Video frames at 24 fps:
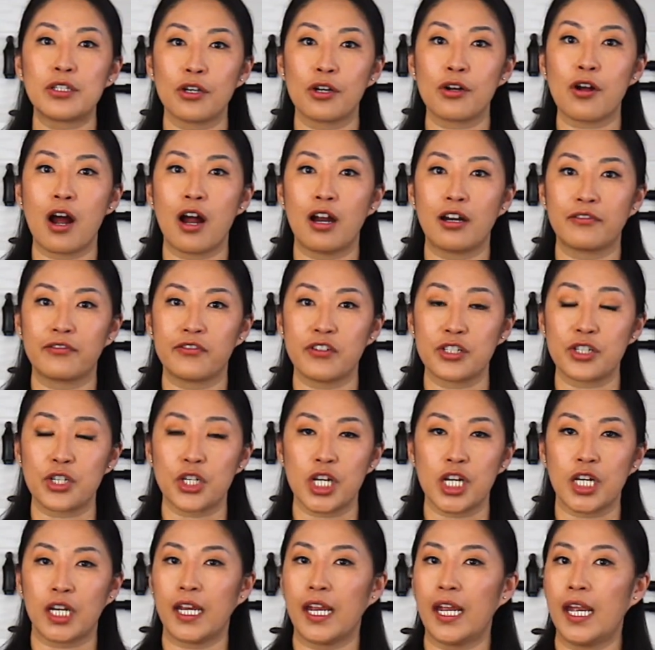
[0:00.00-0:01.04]
to carve a
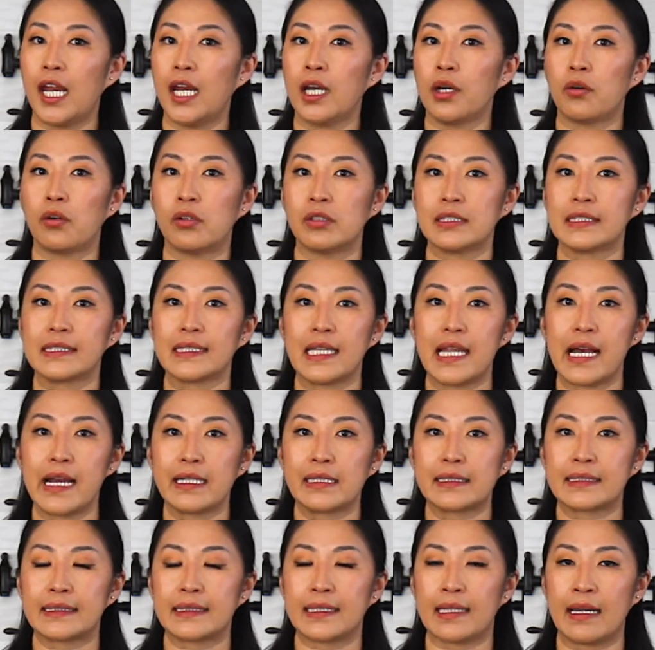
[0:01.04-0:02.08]
chicken or
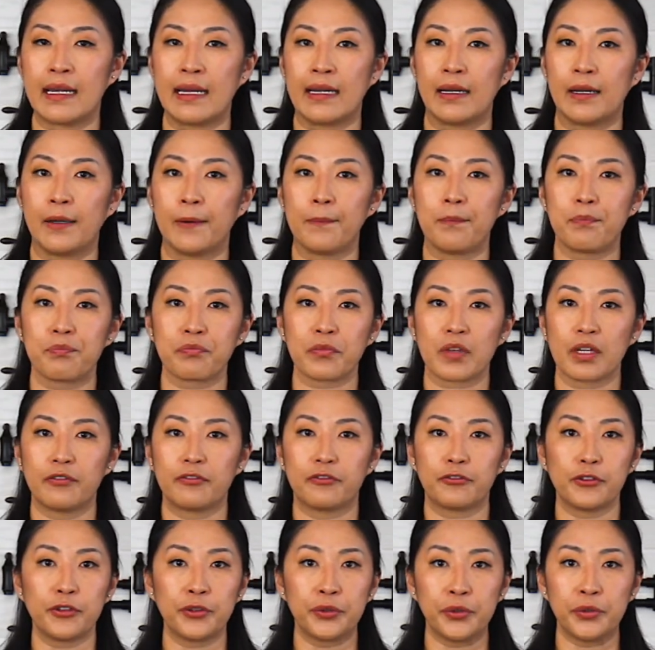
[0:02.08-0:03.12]
slice
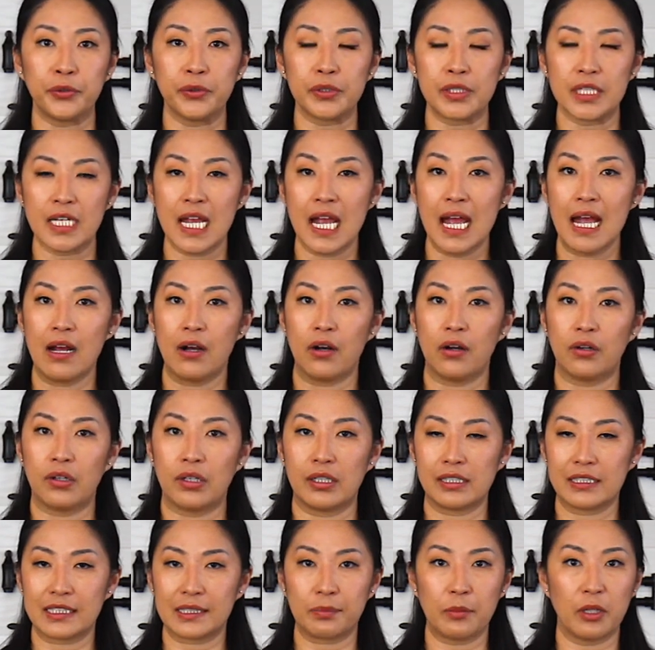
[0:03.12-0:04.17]
fruit
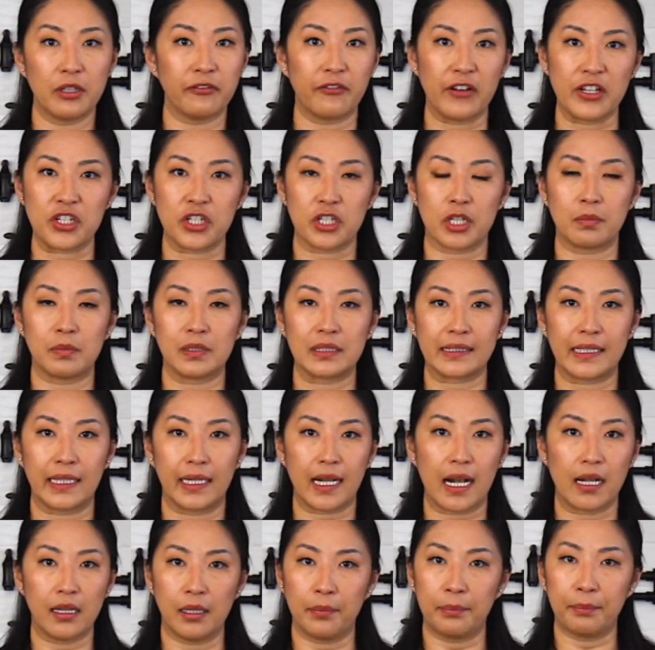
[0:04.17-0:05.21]
or small vegetables
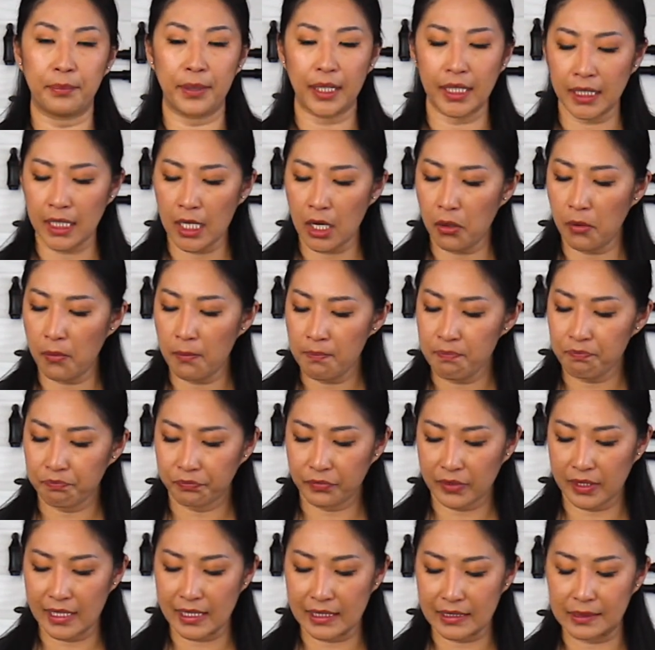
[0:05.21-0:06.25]
like jalapeno,
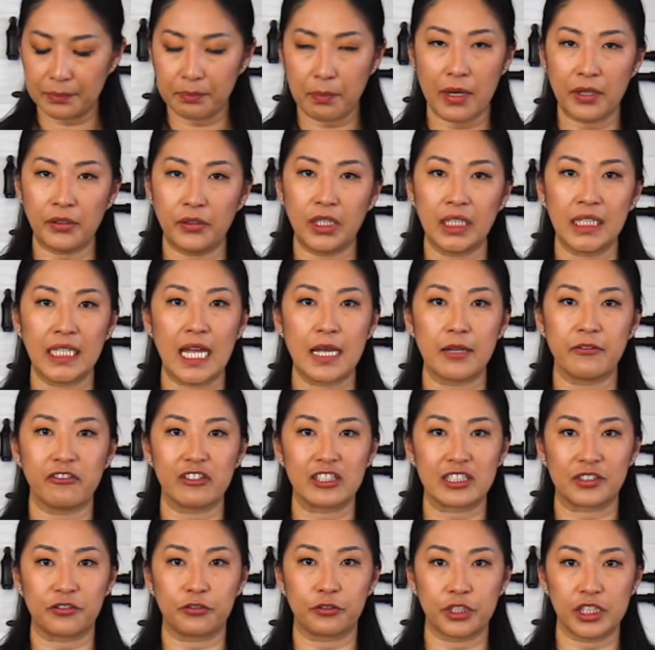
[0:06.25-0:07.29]
this paring knife
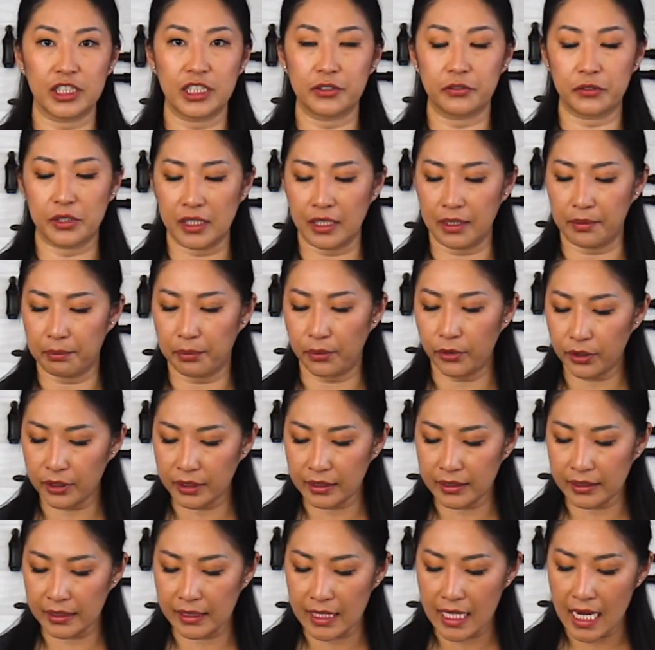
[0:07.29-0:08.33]
is really, really
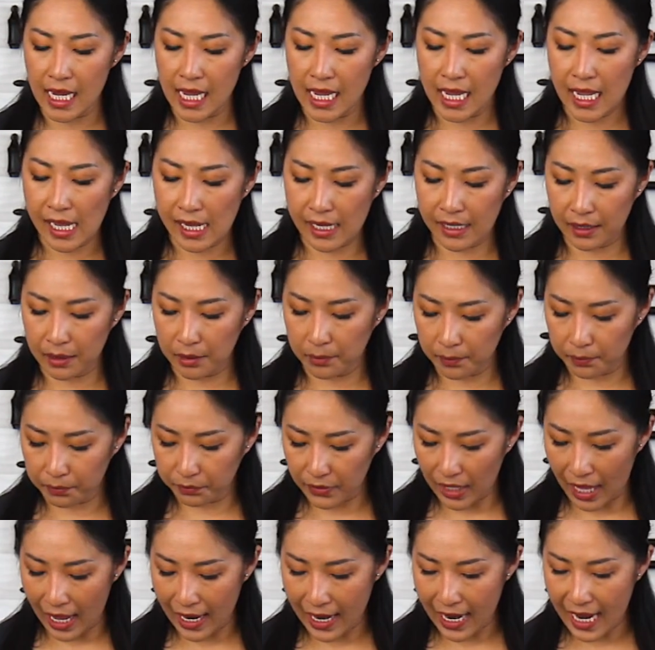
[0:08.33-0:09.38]
important.
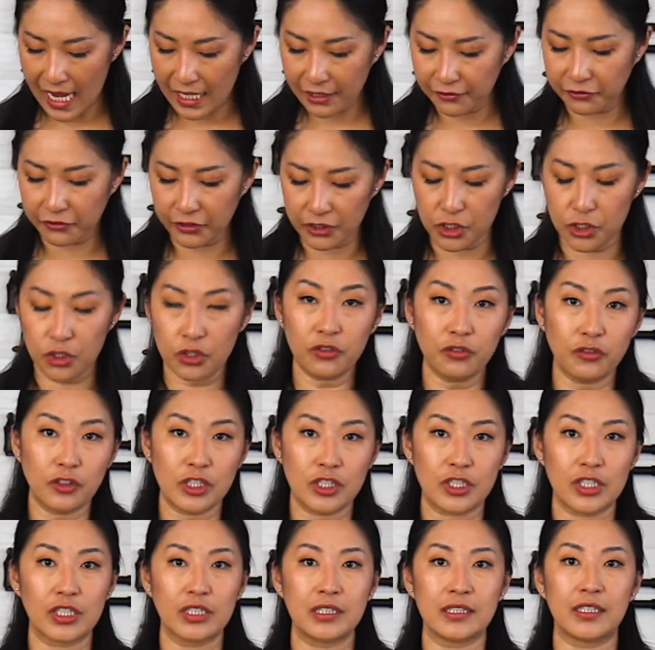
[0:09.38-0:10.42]
I have 2
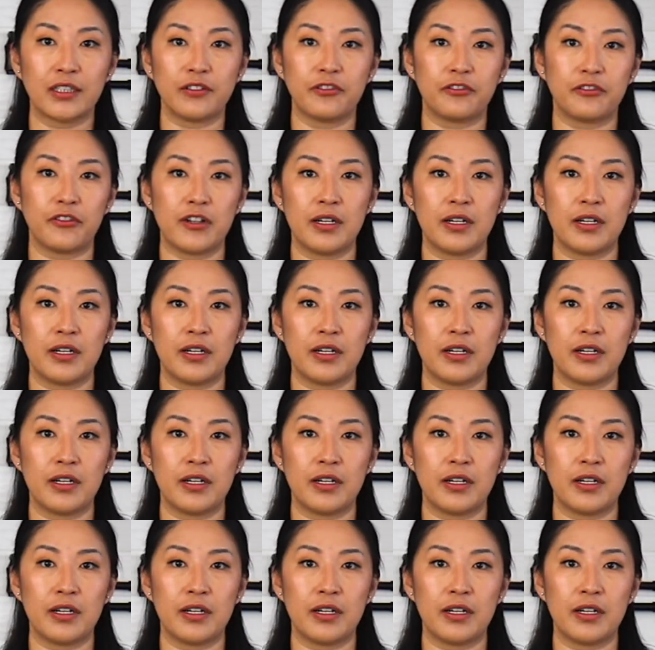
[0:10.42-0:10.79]
versions of